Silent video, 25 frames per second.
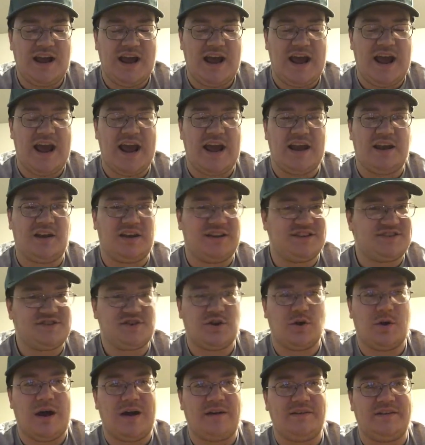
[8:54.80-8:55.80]
And let's
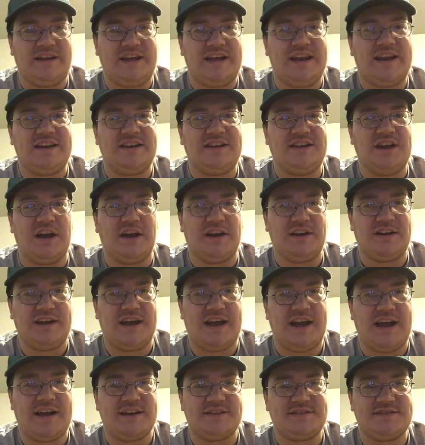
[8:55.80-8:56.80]
go out and get it done,
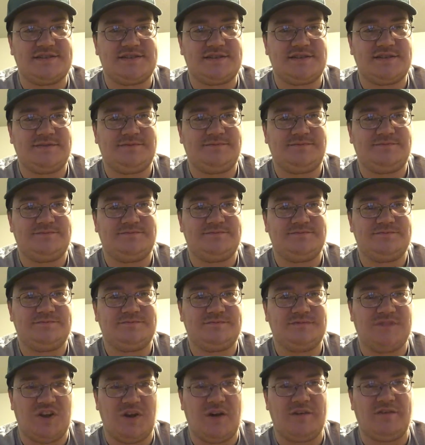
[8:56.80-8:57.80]
guys.
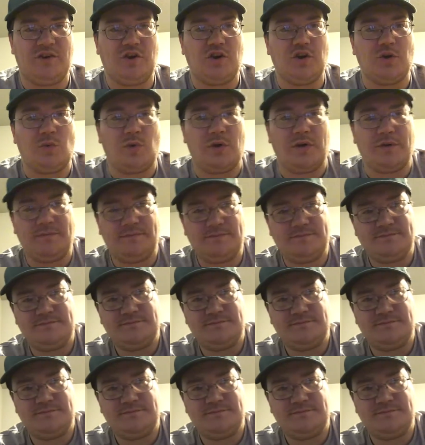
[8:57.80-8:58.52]
You have a good one.